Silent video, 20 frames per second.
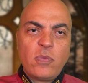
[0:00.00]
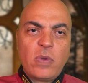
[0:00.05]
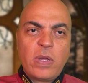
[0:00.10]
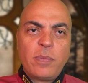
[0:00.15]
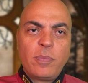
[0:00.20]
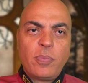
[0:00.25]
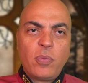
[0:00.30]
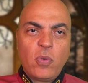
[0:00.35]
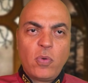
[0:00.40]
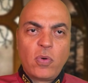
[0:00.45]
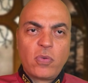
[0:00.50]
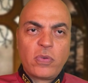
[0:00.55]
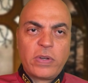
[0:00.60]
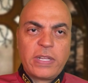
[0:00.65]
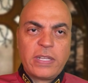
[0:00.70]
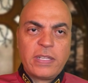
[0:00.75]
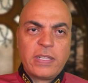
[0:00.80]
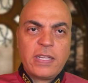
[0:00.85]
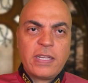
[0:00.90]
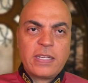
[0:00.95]
when
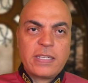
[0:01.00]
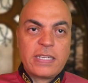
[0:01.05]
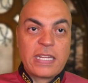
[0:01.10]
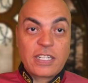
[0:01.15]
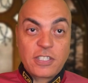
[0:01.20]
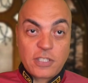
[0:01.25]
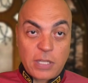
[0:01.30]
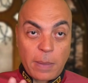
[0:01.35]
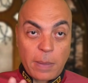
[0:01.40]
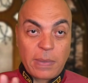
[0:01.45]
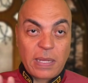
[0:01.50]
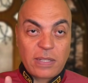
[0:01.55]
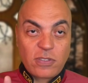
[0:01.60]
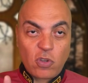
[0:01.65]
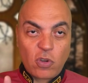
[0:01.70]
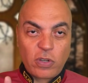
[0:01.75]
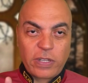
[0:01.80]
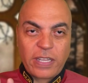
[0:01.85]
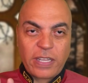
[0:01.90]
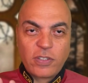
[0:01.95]
pouring, I'm not
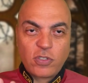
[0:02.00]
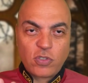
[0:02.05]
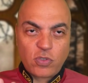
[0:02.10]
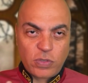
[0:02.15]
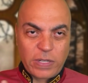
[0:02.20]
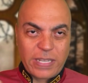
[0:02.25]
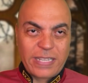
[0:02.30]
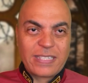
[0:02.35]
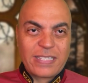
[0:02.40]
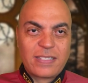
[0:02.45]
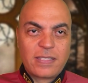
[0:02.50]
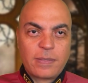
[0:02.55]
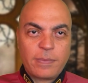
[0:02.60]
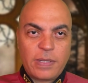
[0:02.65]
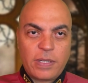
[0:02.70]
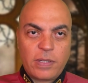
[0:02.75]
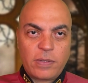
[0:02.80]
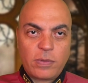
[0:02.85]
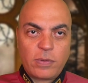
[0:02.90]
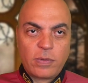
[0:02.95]
talking trace
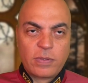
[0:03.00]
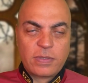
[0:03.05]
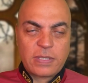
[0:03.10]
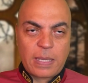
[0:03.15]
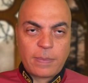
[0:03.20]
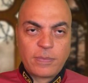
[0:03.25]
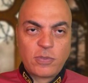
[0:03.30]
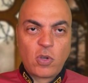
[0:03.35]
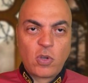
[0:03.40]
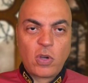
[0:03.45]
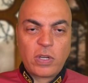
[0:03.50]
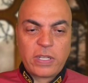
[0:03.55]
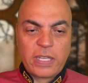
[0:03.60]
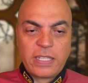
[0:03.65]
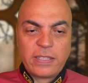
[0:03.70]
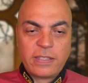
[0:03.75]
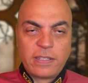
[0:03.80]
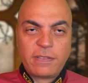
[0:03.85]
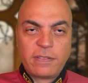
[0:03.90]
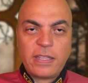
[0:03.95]
minerals. I'm
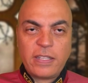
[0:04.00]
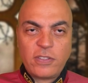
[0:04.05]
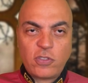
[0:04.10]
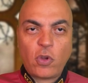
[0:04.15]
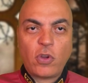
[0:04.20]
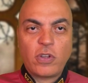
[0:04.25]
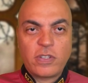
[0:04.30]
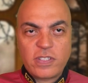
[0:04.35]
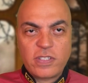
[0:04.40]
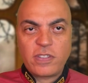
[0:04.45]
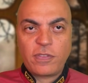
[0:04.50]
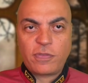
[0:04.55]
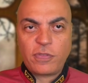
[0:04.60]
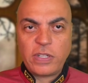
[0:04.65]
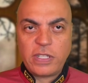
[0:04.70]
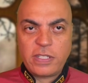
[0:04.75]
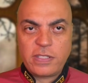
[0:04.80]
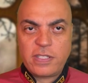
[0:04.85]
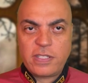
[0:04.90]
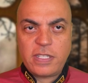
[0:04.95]
talking the thing turns to
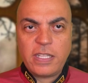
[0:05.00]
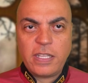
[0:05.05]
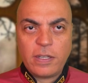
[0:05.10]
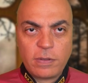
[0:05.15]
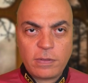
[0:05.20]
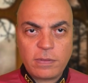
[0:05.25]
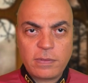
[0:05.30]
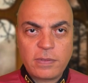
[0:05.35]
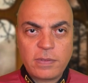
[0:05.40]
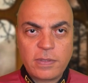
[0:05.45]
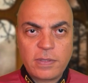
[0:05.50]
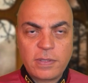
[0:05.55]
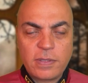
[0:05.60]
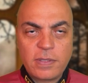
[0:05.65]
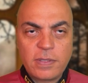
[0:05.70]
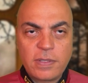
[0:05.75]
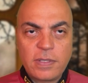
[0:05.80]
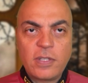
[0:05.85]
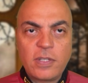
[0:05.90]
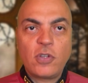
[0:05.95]
freaking steel,
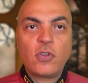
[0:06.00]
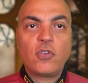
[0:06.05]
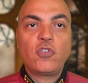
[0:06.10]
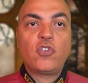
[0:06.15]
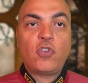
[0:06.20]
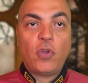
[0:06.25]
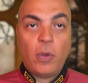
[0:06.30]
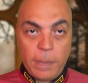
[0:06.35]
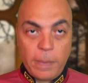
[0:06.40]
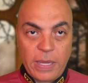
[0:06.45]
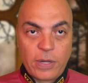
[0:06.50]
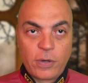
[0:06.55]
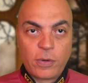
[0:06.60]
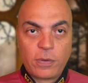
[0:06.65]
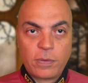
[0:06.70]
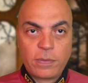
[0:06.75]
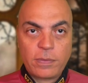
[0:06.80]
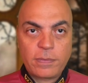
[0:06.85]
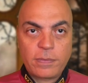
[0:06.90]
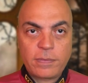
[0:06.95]
to
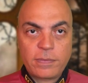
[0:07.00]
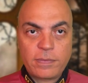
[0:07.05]
metal,